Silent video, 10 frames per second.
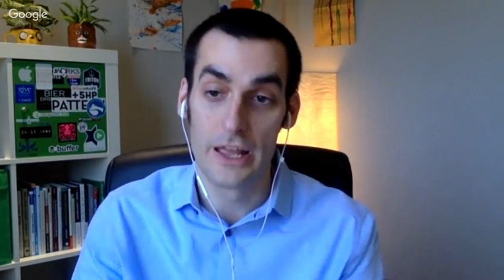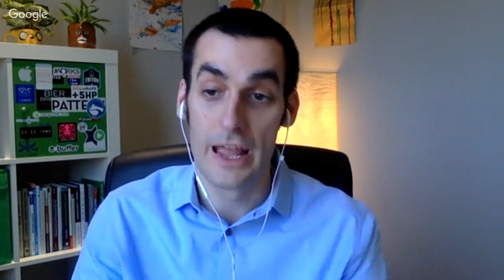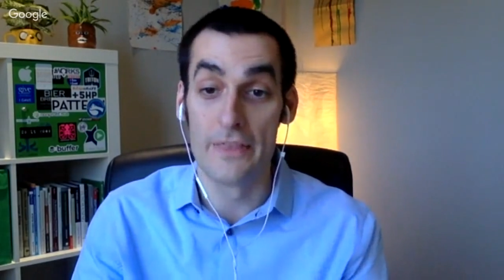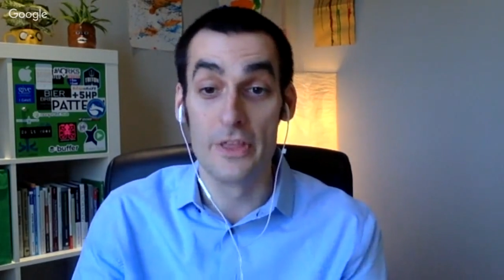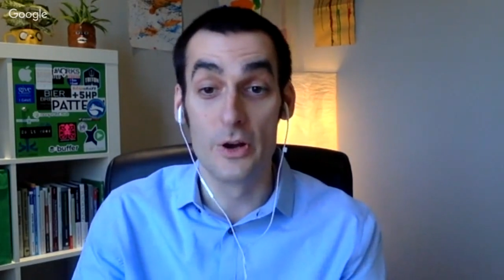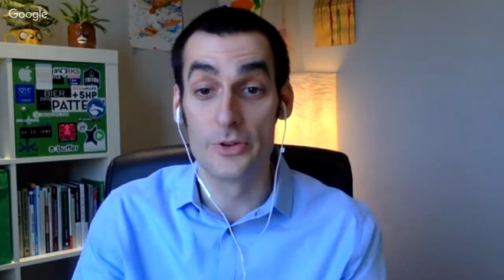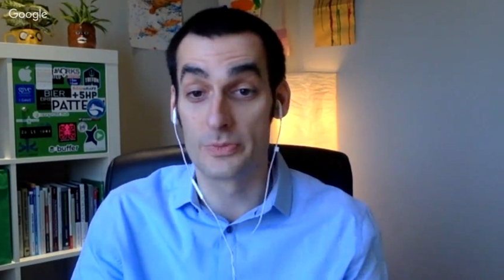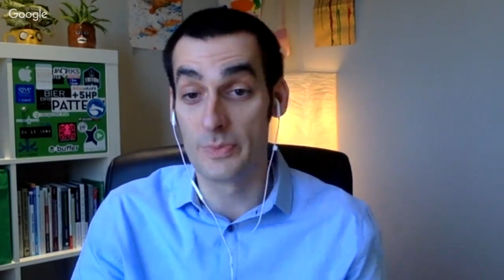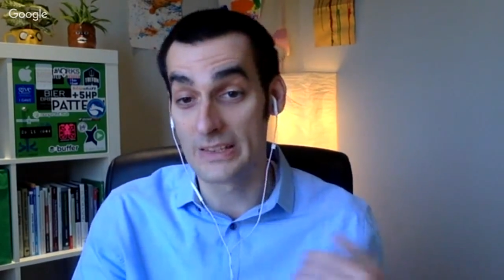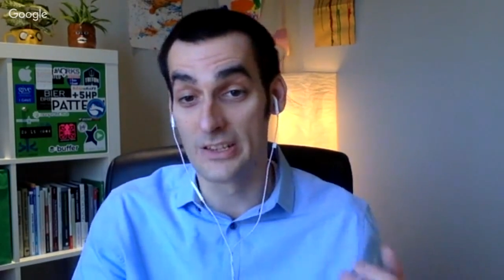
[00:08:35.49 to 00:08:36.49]
And those
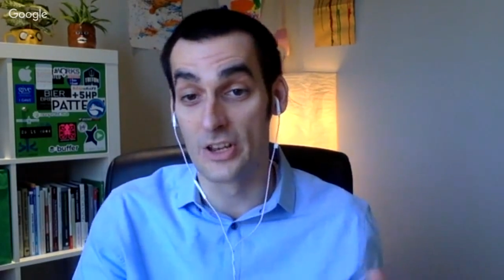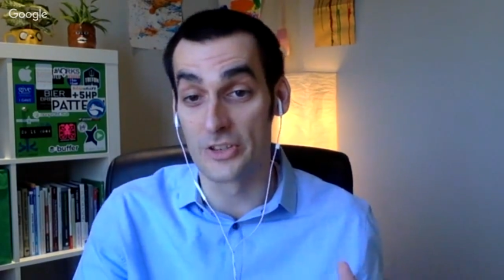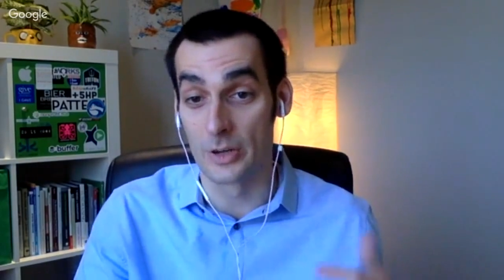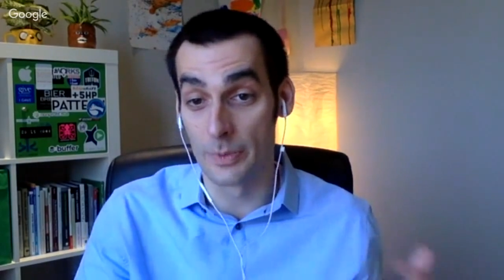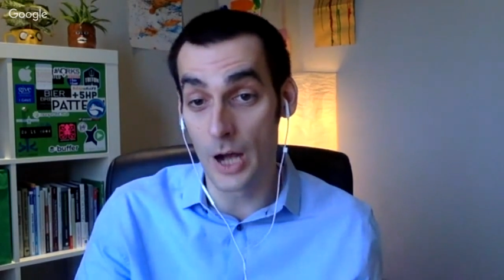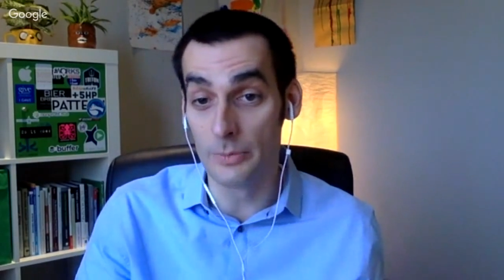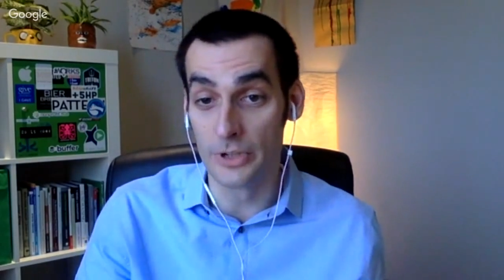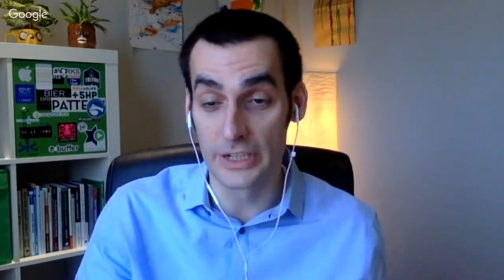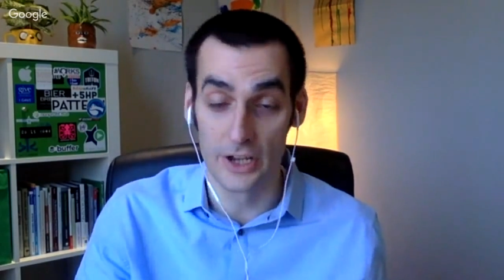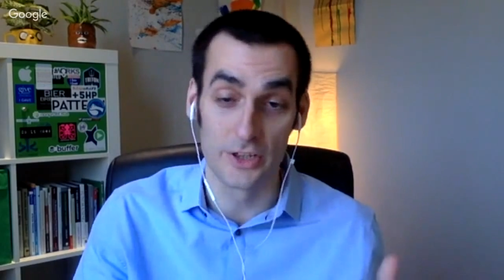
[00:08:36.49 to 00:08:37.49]
messages are
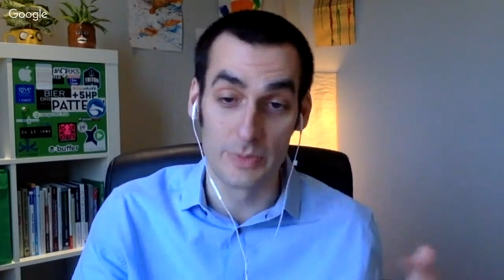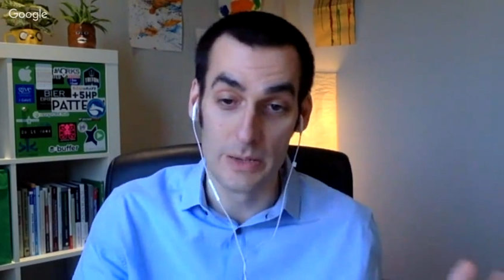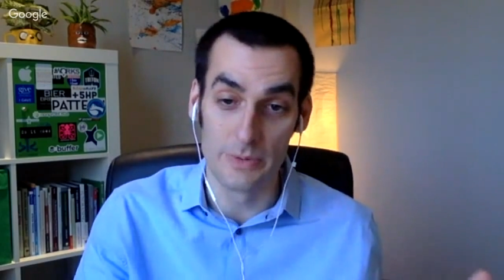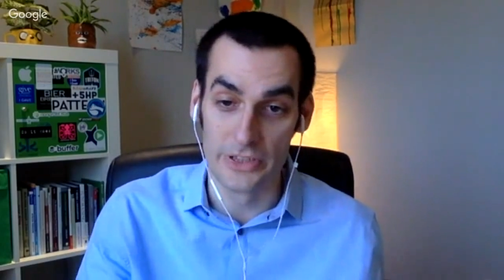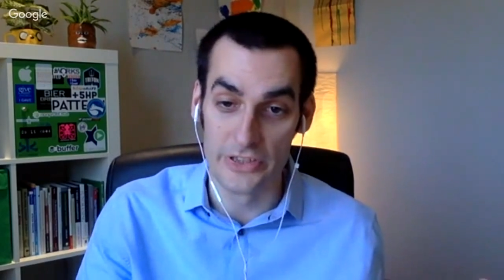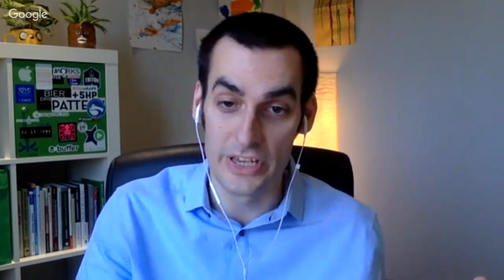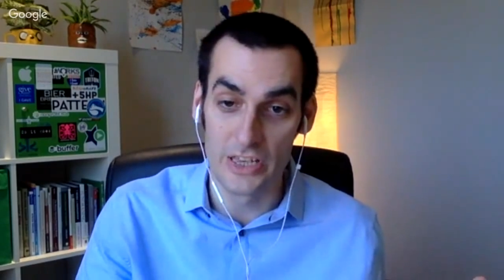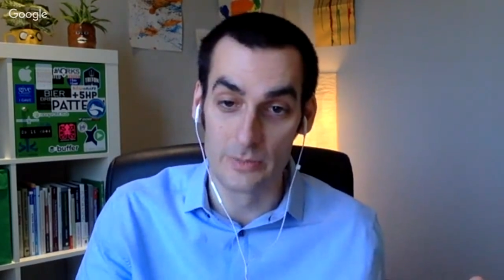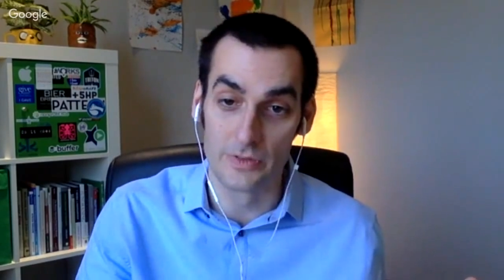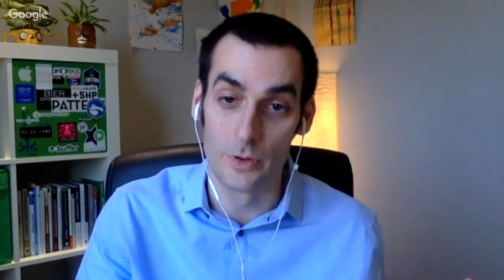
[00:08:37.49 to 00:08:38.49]
public. Other people can see
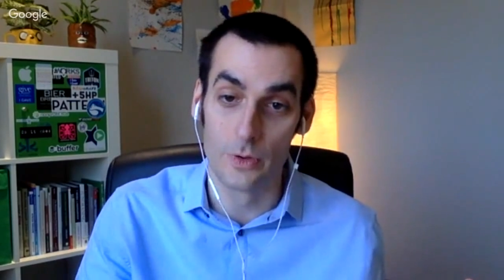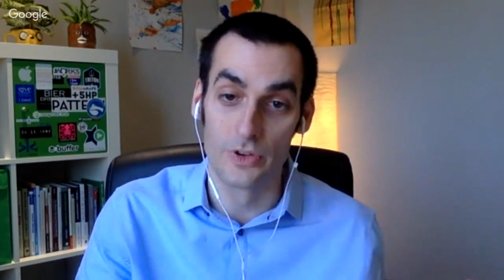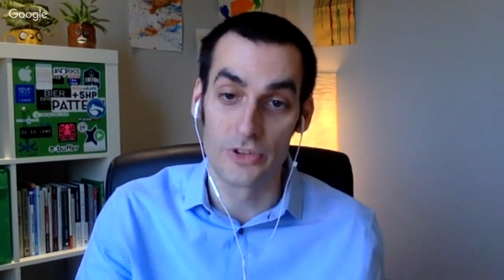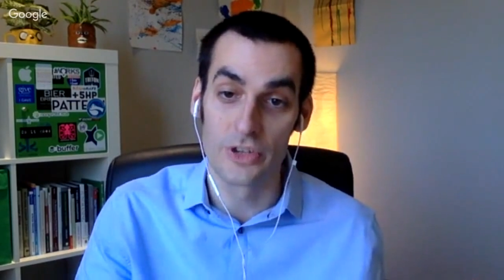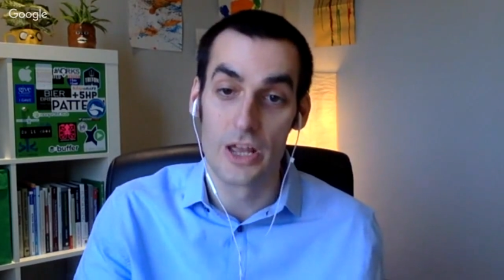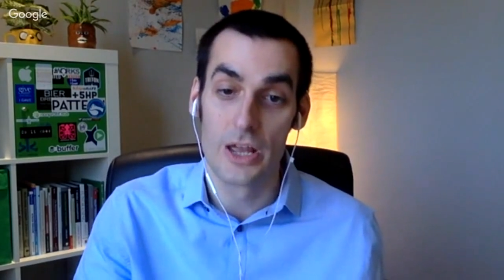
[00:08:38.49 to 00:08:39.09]
them, of course,